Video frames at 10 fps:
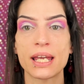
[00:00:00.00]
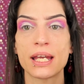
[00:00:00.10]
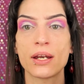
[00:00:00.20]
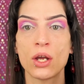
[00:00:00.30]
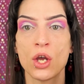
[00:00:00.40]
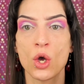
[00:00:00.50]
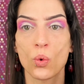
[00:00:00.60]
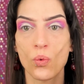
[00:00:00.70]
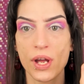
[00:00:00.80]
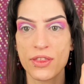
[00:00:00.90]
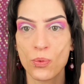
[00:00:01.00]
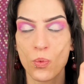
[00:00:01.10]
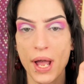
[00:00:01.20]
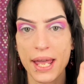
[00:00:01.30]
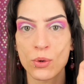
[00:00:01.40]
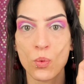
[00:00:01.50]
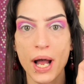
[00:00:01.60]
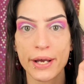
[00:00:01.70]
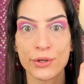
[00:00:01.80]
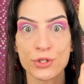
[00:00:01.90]
in with Wet n
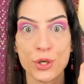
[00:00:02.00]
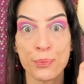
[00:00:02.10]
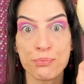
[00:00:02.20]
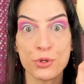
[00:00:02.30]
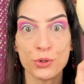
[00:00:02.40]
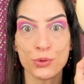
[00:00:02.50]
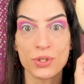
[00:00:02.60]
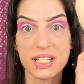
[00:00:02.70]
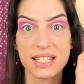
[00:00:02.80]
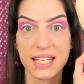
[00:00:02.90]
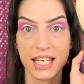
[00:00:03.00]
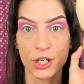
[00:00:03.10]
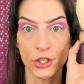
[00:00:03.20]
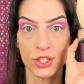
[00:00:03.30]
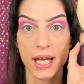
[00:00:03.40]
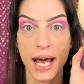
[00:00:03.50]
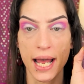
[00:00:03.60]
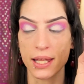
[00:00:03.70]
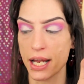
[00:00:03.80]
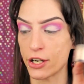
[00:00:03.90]
Wild's Moon Tears
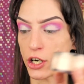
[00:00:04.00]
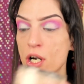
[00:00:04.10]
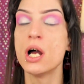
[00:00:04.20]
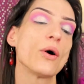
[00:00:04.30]
highlighter.